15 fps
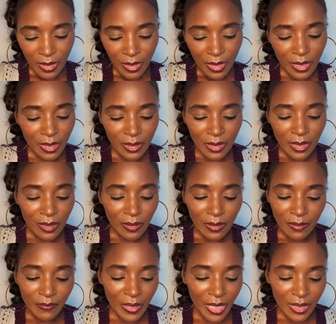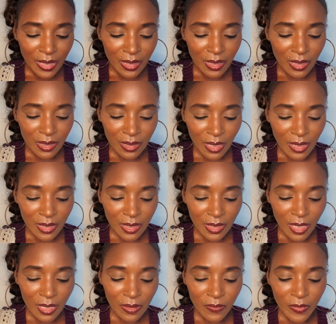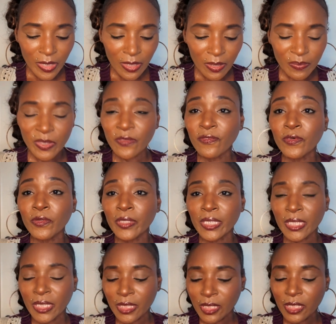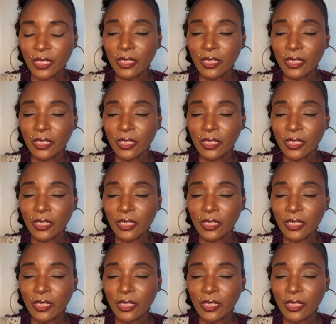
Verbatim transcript: And then on the back, it just says shake well before each